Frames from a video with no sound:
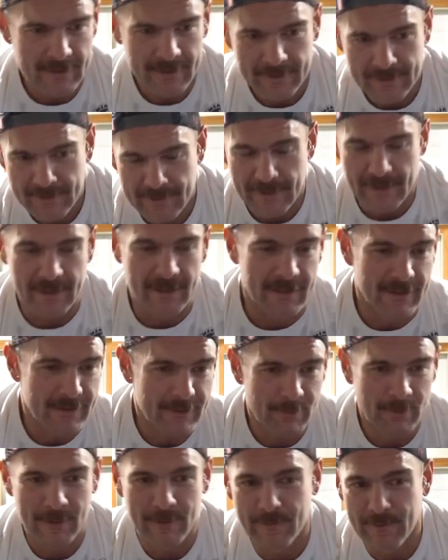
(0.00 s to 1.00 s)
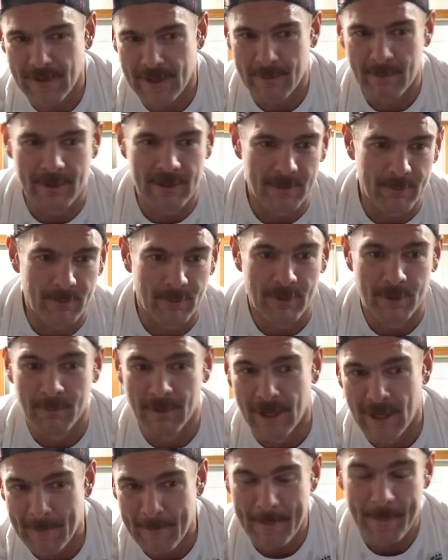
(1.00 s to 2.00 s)
Just a 25-minute
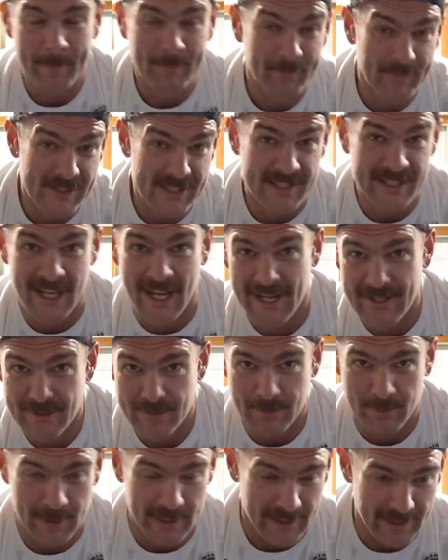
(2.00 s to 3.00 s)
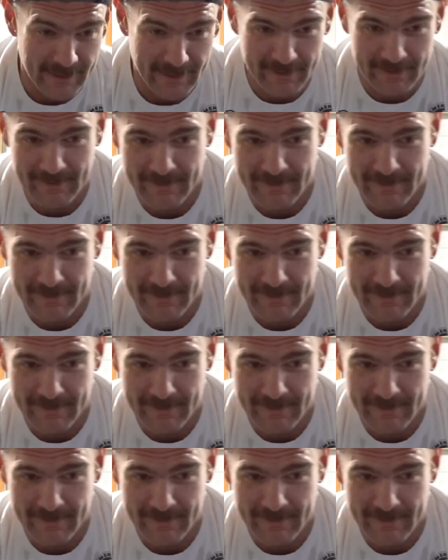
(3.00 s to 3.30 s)
warm-up. It's test week,